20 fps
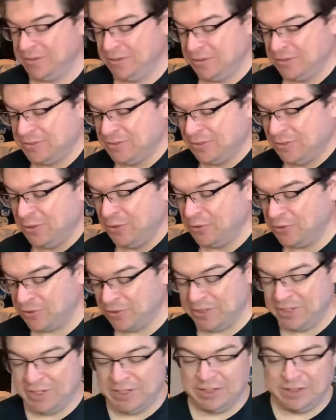So those
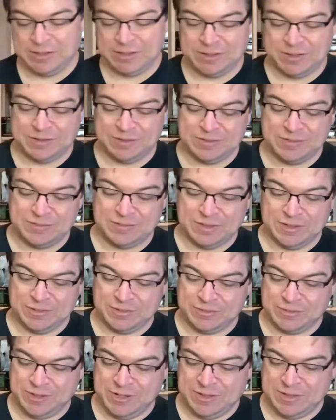are neat. Let's see,
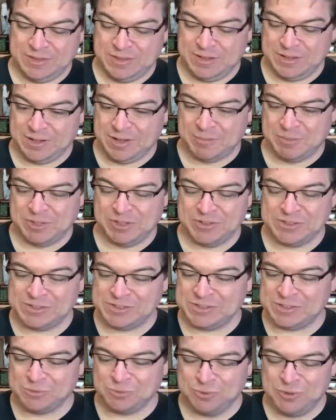is there anything? I mean, there's
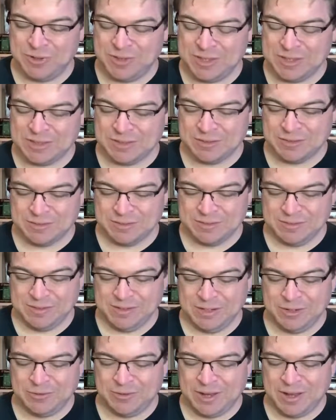just really,
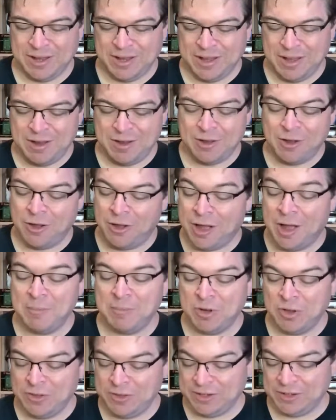
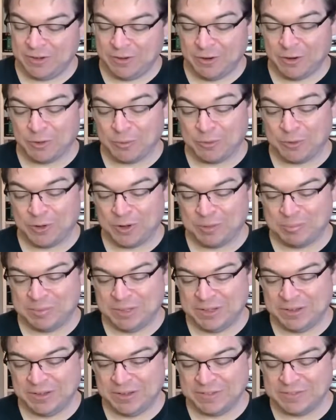I'm calling it artwork
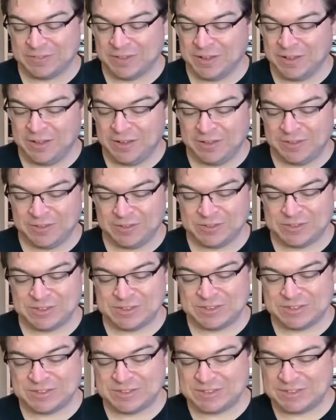because there's
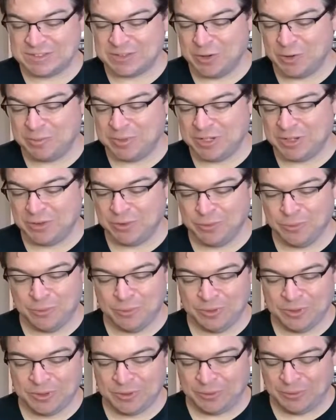just so many
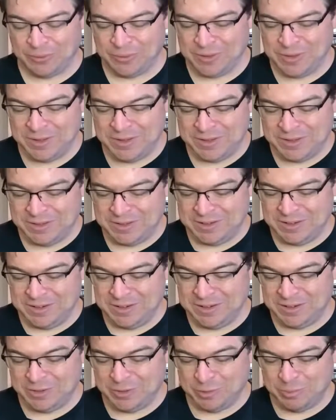cool little,
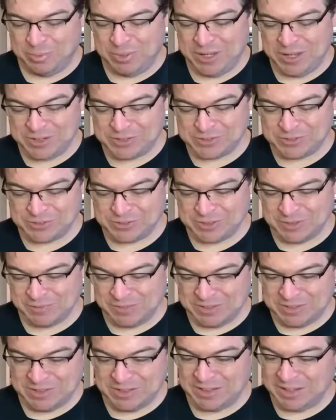pictures of
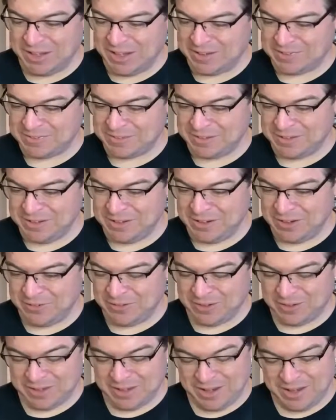the DS in
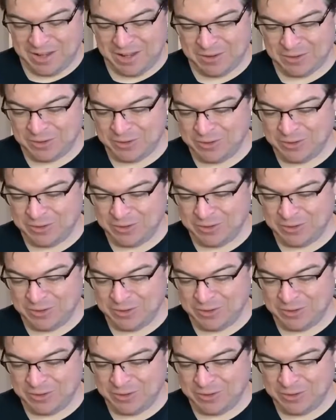here, and like how to